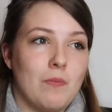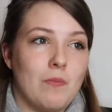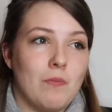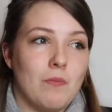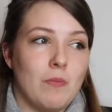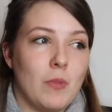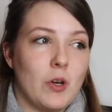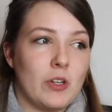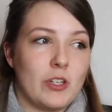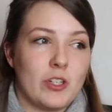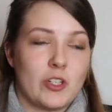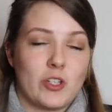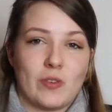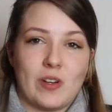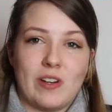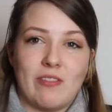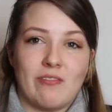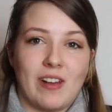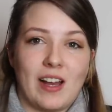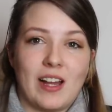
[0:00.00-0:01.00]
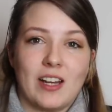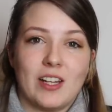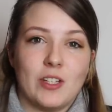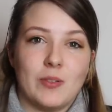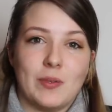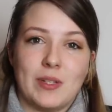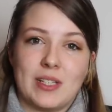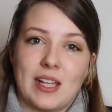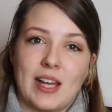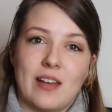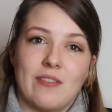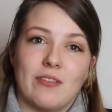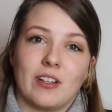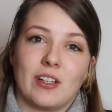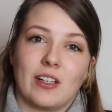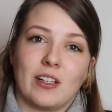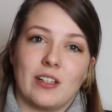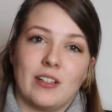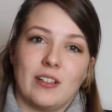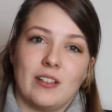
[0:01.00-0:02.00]
monetary value is ever
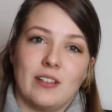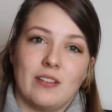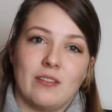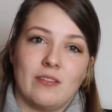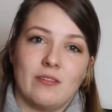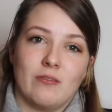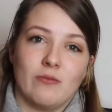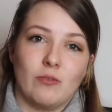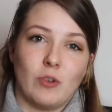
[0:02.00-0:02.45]
gonna